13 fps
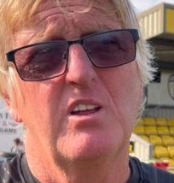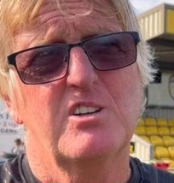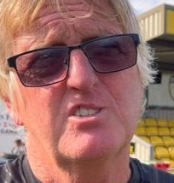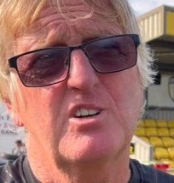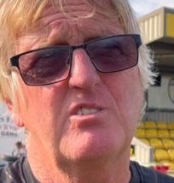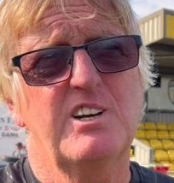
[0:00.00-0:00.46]

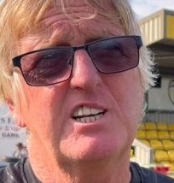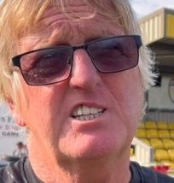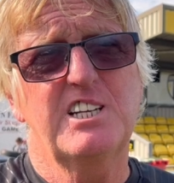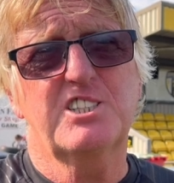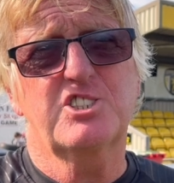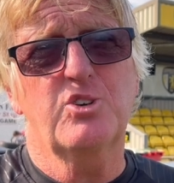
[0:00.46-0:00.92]
So
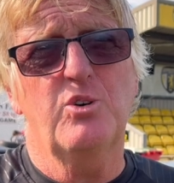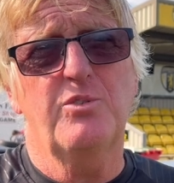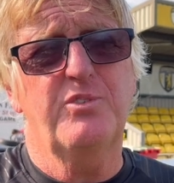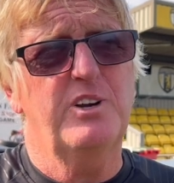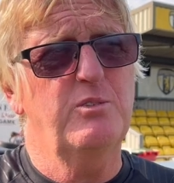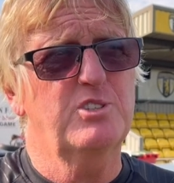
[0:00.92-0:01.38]
it's
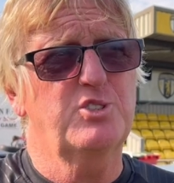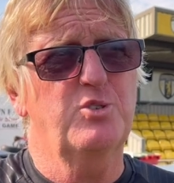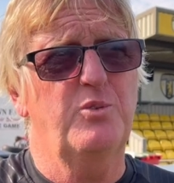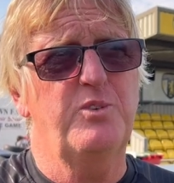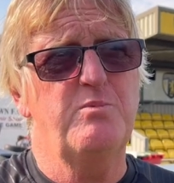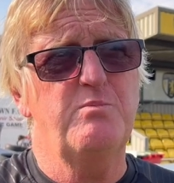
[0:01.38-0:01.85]
tough, and it was
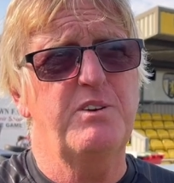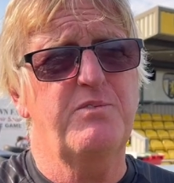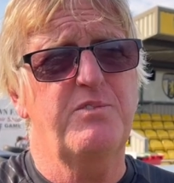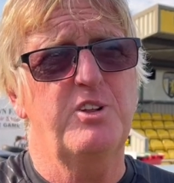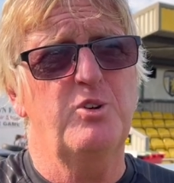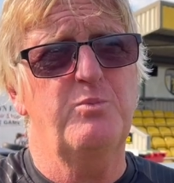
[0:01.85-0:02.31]
tough in
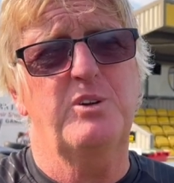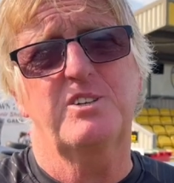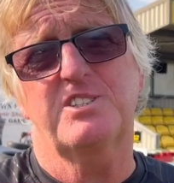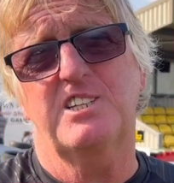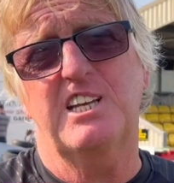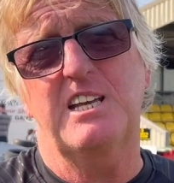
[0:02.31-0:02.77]
midfield
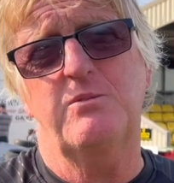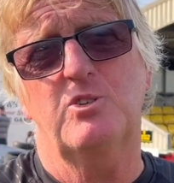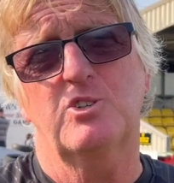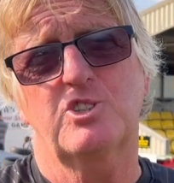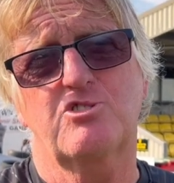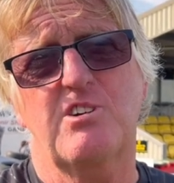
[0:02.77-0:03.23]
because the game
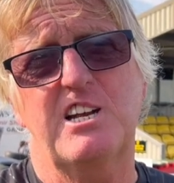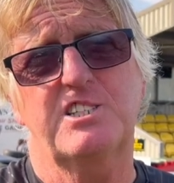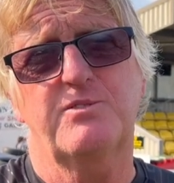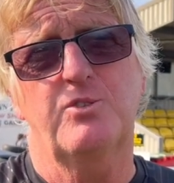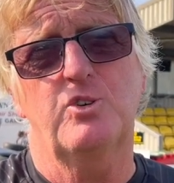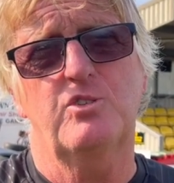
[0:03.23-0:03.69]
got
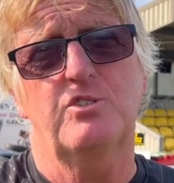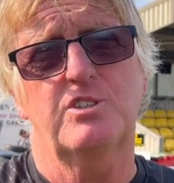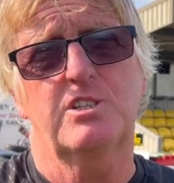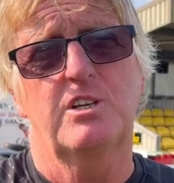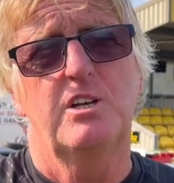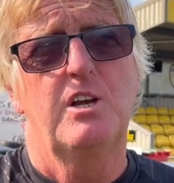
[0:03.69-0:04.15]
stretched for
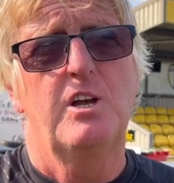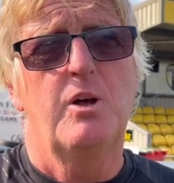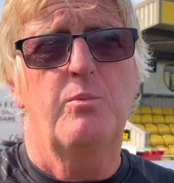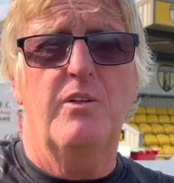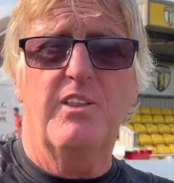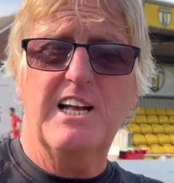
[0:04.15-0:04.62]
us.
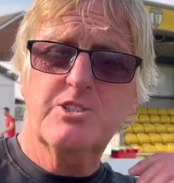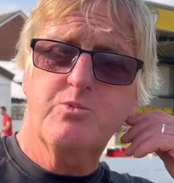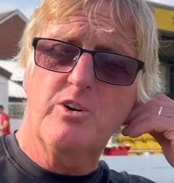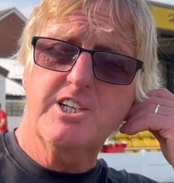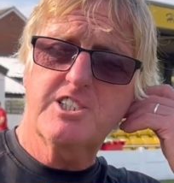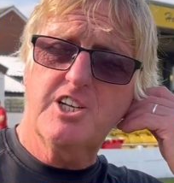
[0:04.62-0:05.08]
But that's
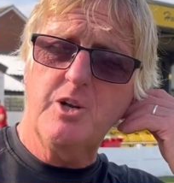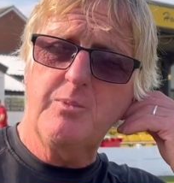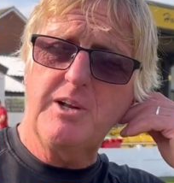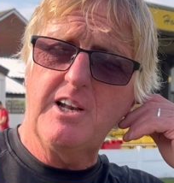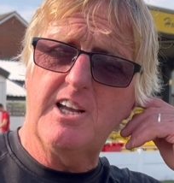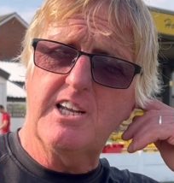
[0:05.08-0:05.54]
what it's going to
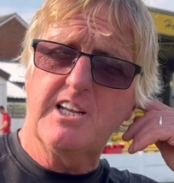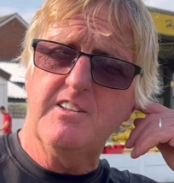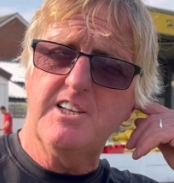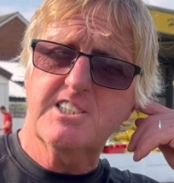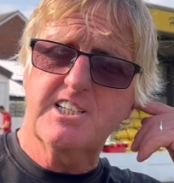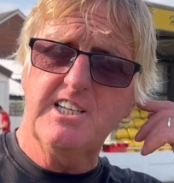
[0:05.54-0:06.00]
be like in
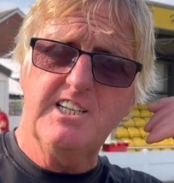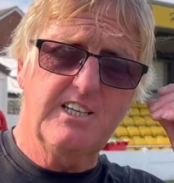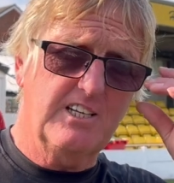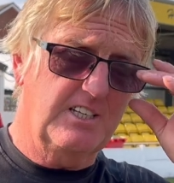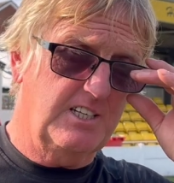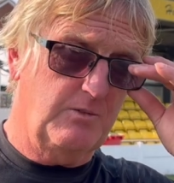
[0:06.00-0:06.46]
this
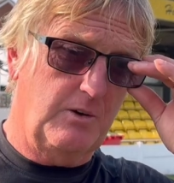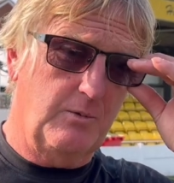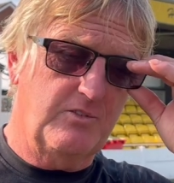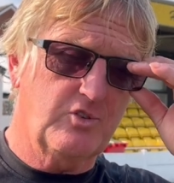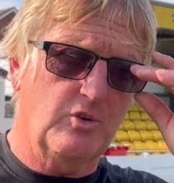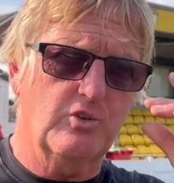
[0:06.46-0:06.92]
league, and
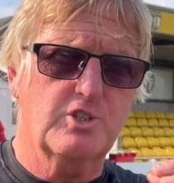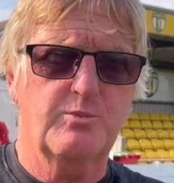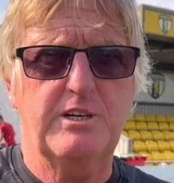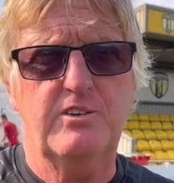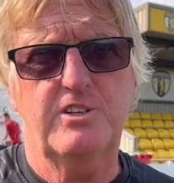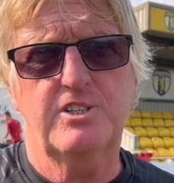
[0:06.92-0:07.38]
we've talked
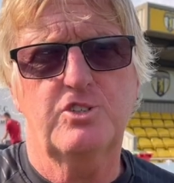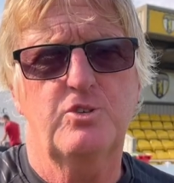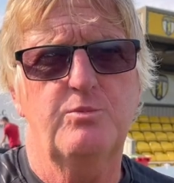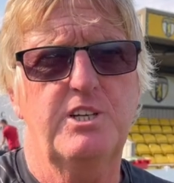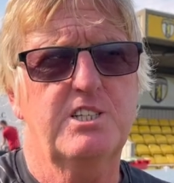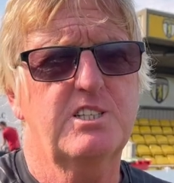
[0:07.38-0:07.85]
about this so
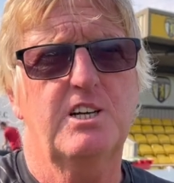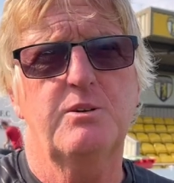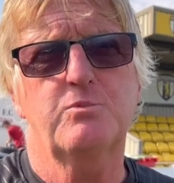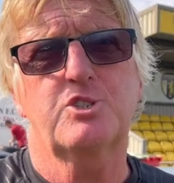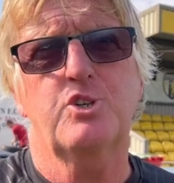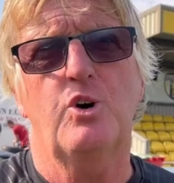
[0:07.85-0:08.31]
many
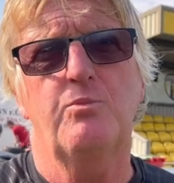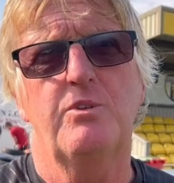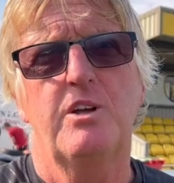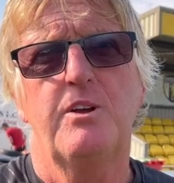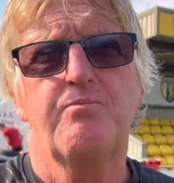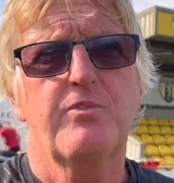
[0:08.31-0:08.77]
times, Tom.
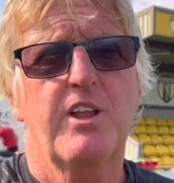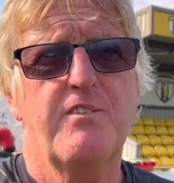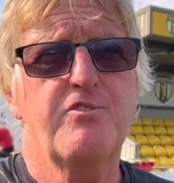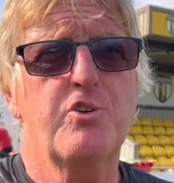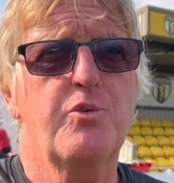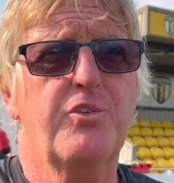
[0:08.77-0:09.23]

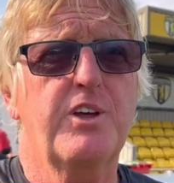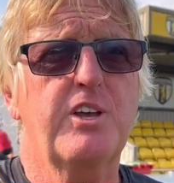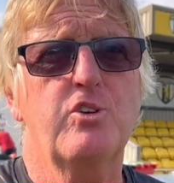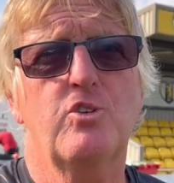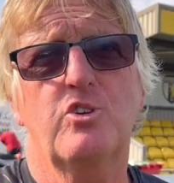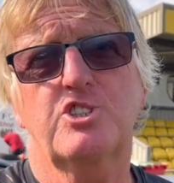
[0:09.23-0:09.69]
If you think
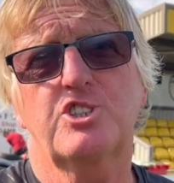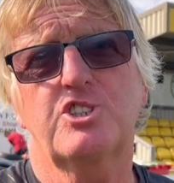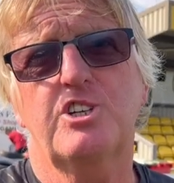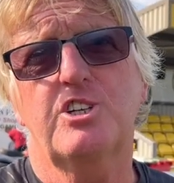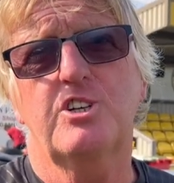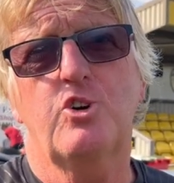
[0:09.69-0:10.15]
you're just
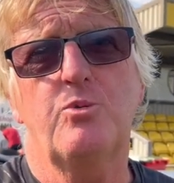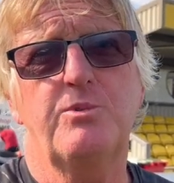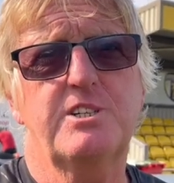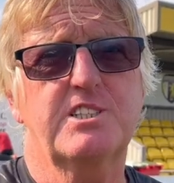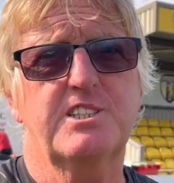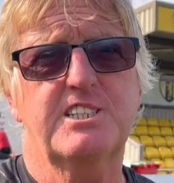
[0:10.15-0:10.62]
going to come
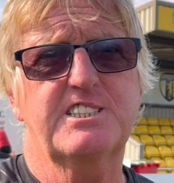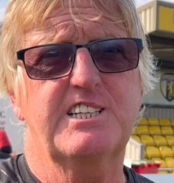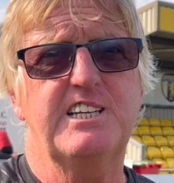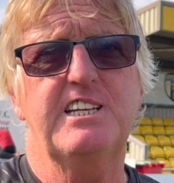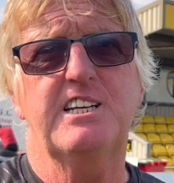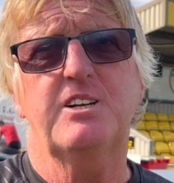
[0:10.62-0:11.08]
into this
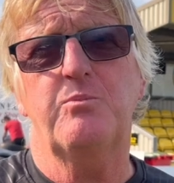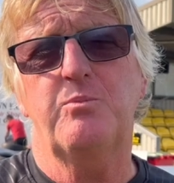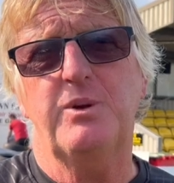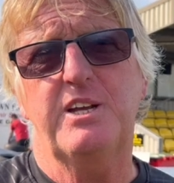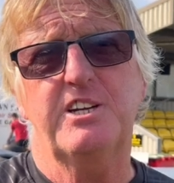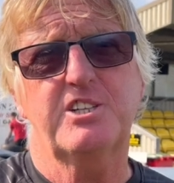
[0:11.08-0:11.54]
league and
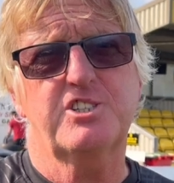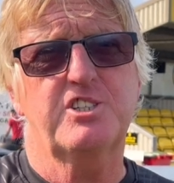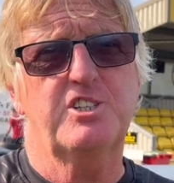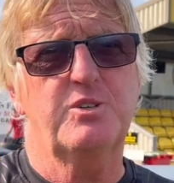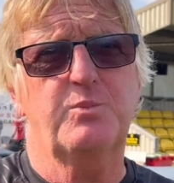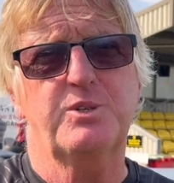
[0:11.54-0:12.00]
be in a
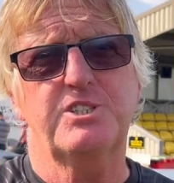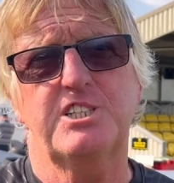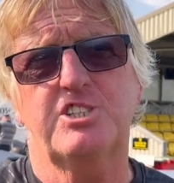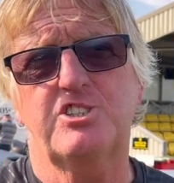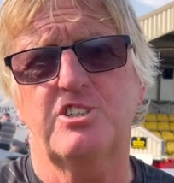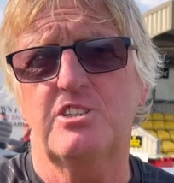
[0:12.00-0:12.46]
certain
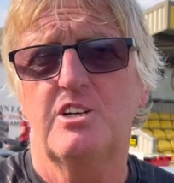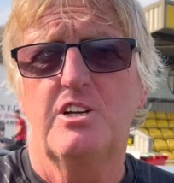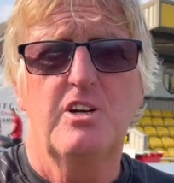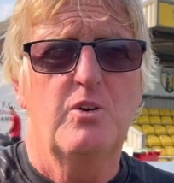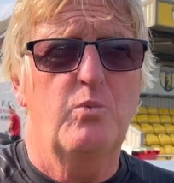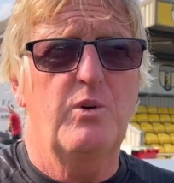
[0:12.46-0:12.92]
position
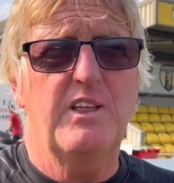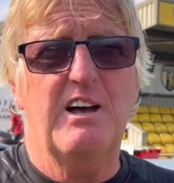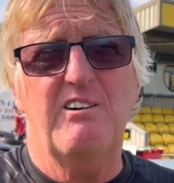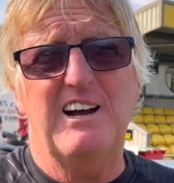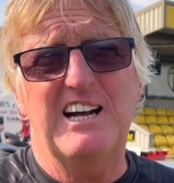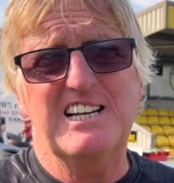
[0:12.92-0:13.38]

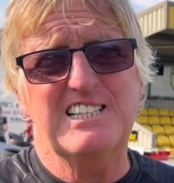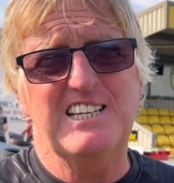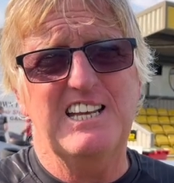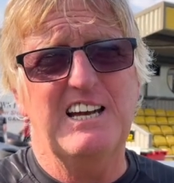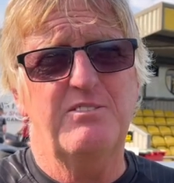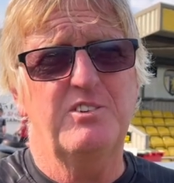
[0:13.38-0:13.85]
without actually
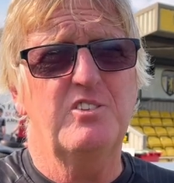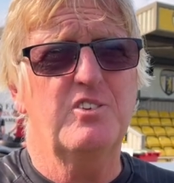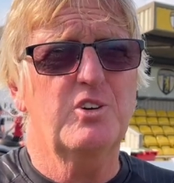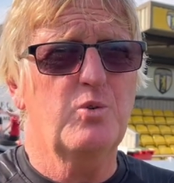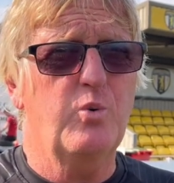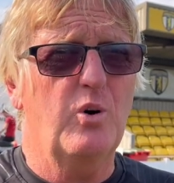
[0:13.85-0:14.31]
having
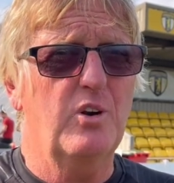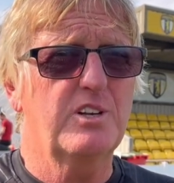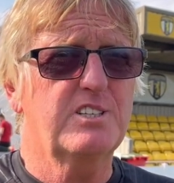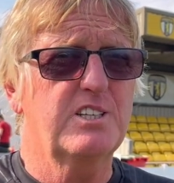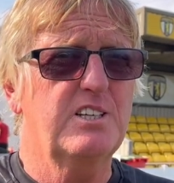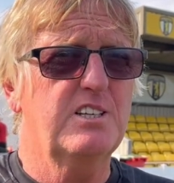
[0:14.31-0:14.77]
the
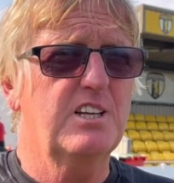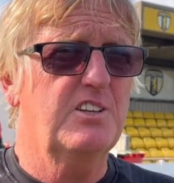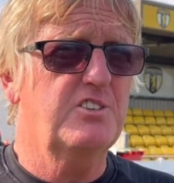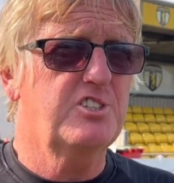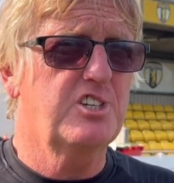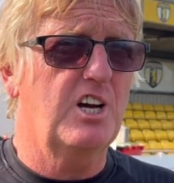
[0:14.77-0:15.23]
quality
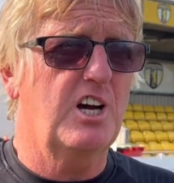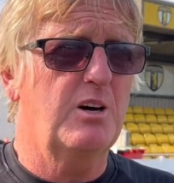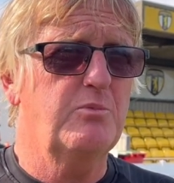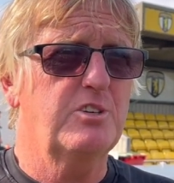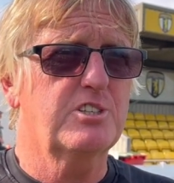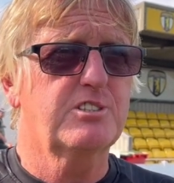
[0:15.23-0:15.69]
and the
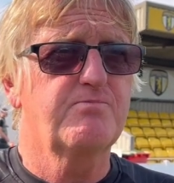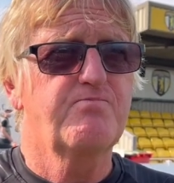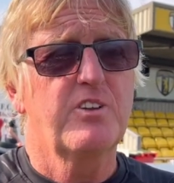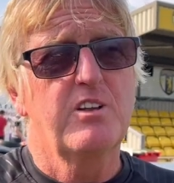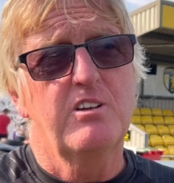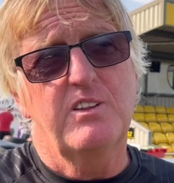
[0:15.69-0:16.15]
sharpness,
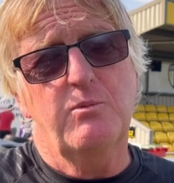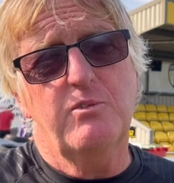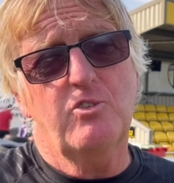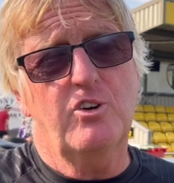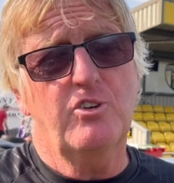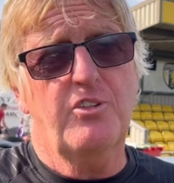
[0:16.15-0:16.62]
then we've
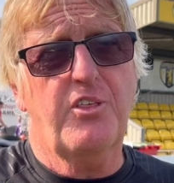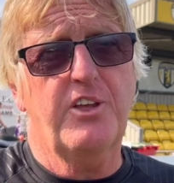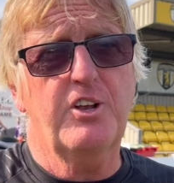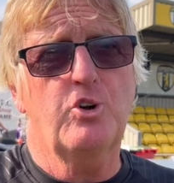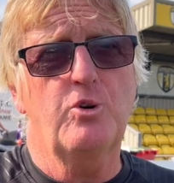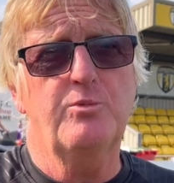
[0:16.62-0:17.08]
got another
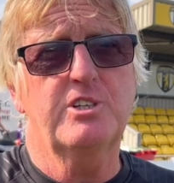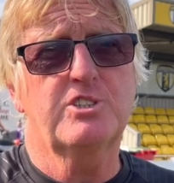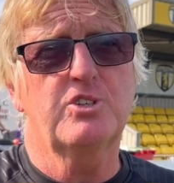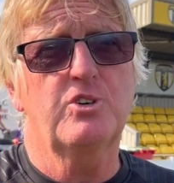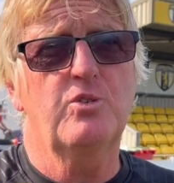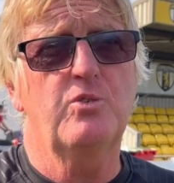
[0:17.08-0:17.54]
thing coming.
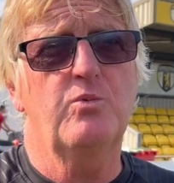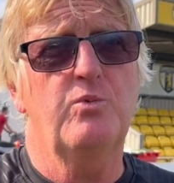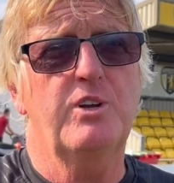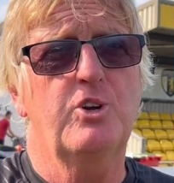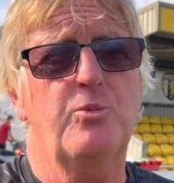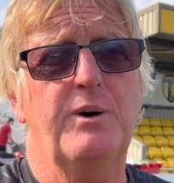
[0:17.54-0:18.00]
So we
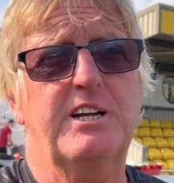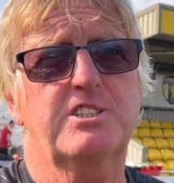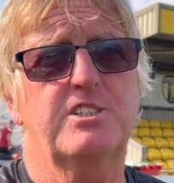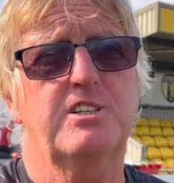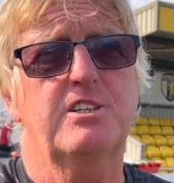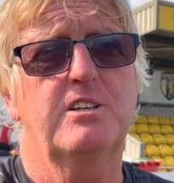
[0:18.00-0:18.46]
go back
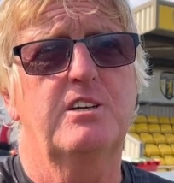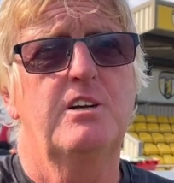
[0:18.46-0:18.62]
to the